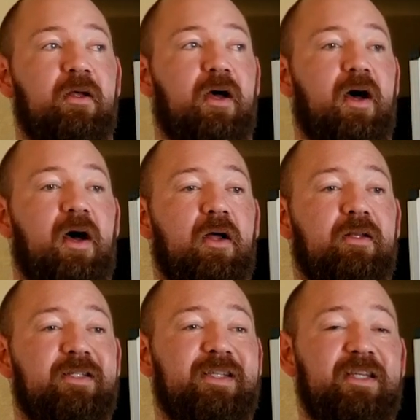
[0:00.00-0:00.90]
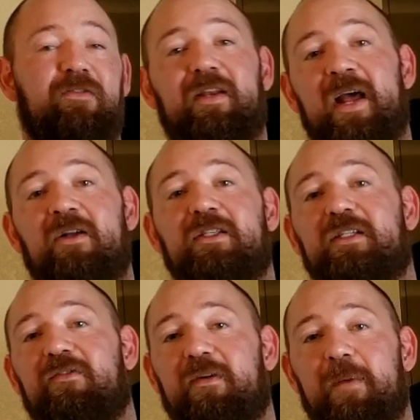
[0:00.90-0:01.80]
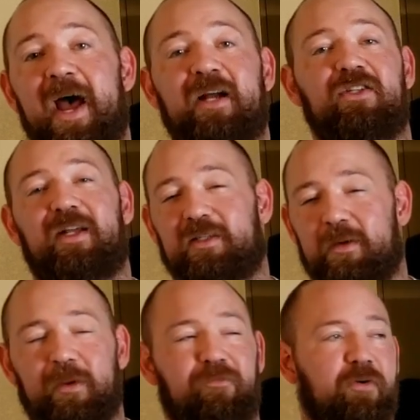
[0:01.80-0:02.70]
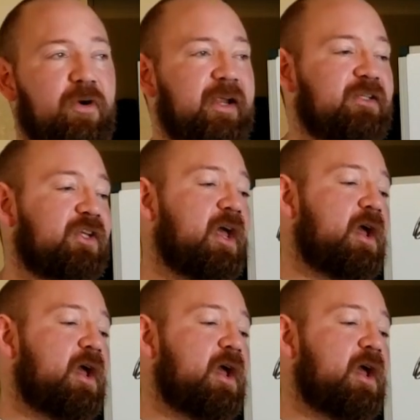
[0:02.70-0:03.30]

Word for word: uh, 60 feet down, 60 feet back, so that's going to be a foot race.